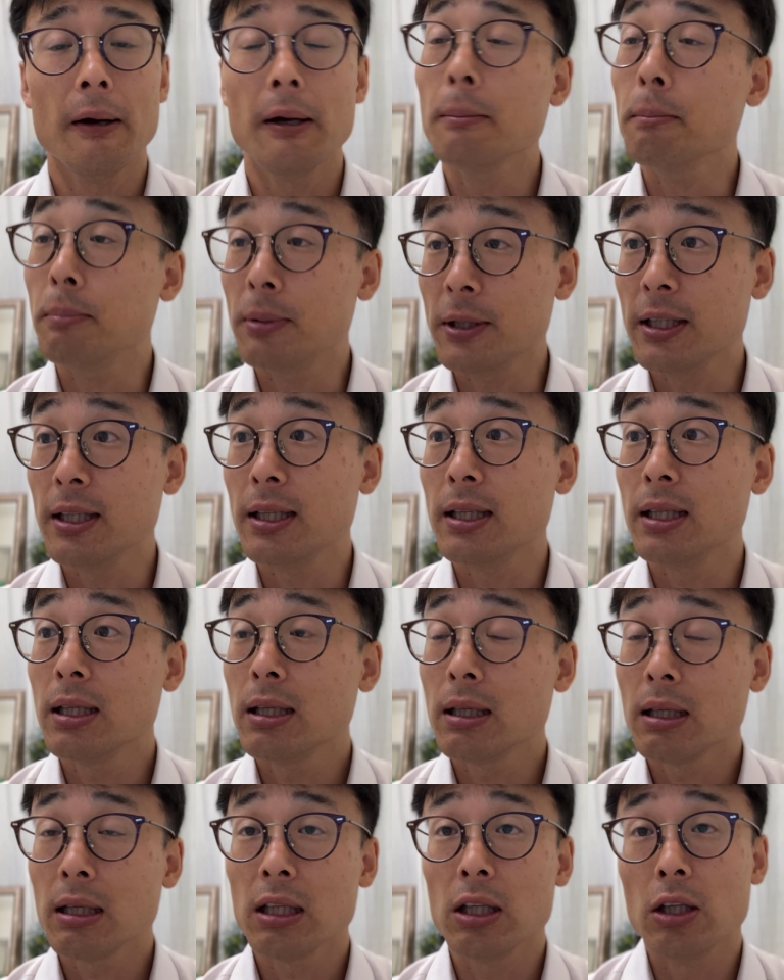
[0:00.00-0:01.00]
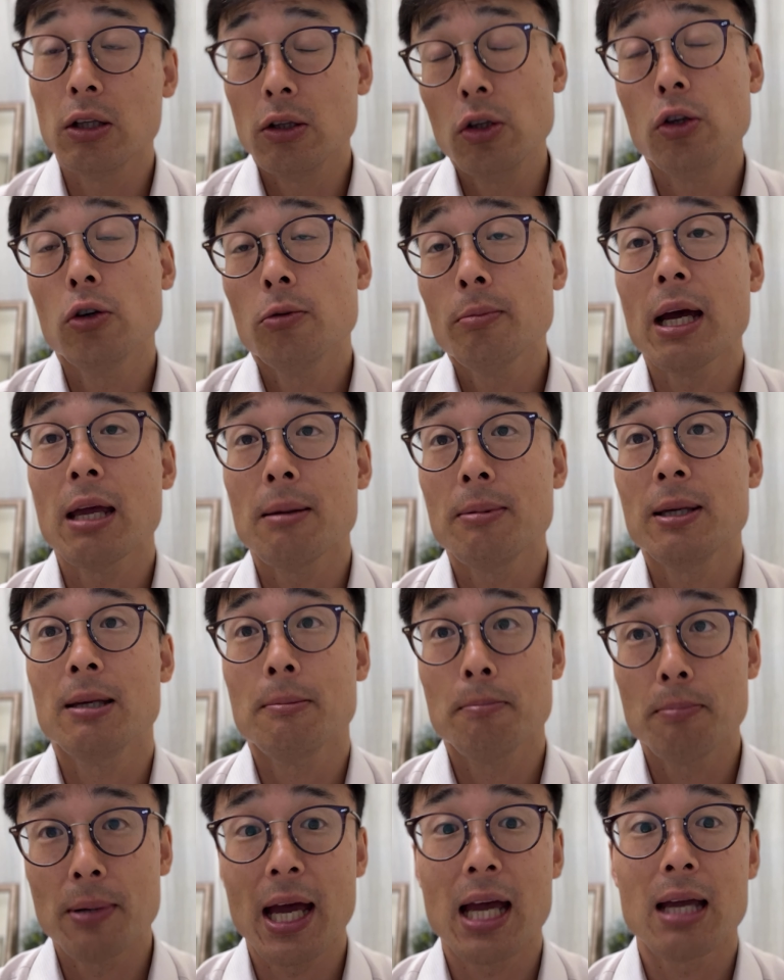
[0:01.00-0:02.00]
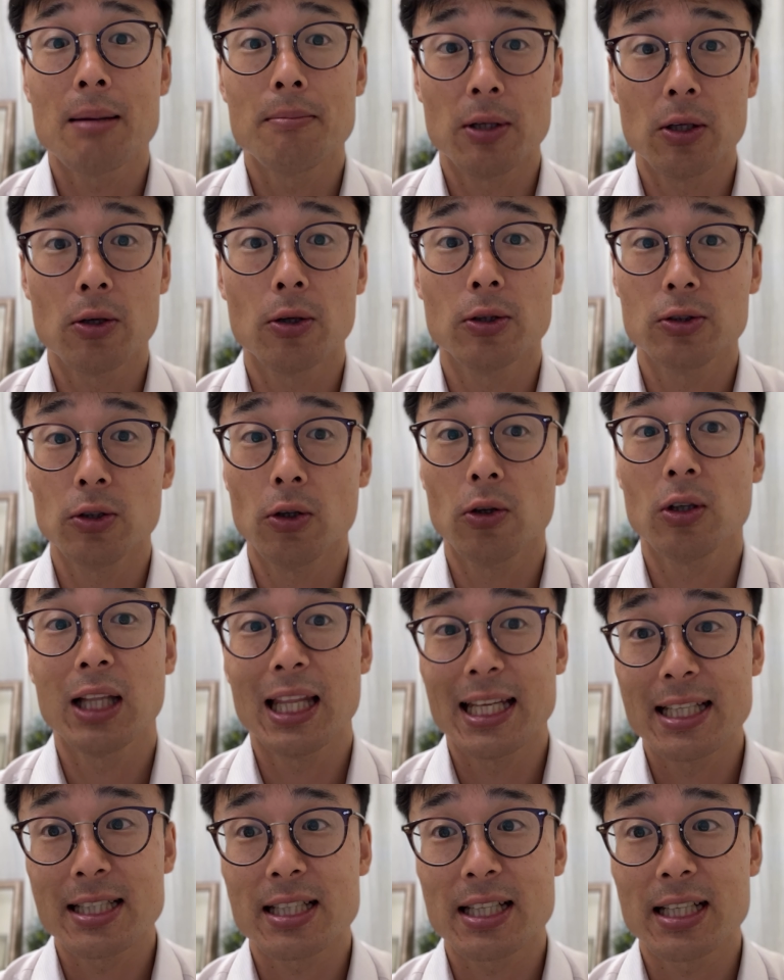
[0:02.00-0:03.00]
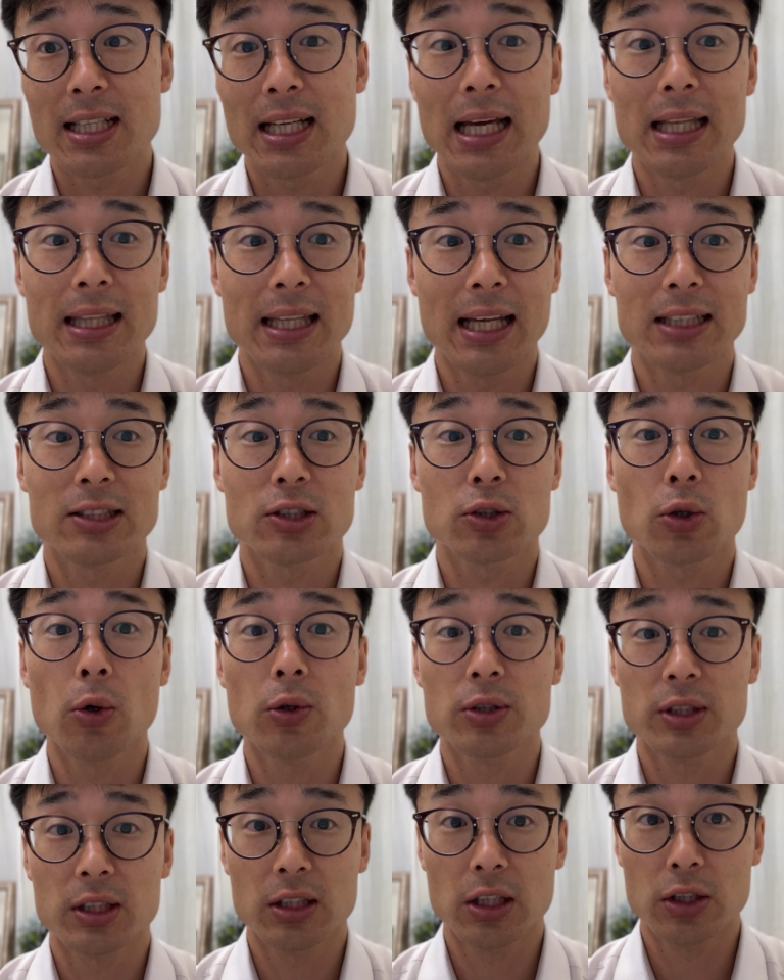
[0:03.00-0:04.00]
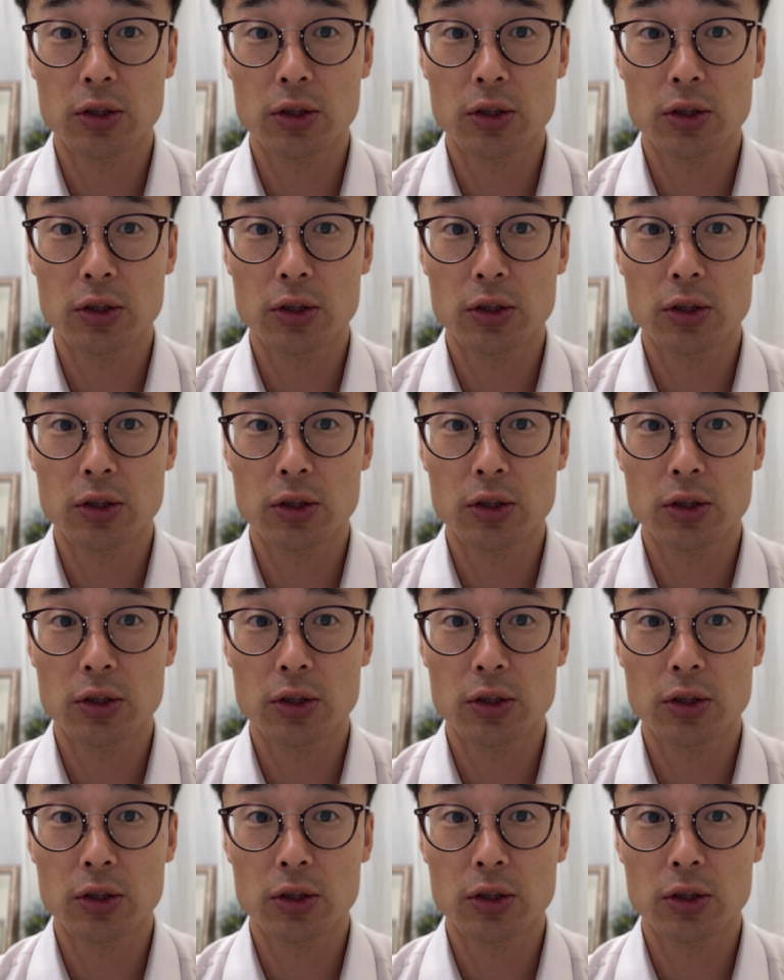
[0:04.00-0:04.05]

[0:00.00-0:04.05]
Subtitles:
be you may be in pain because you're clenching, and that's causing the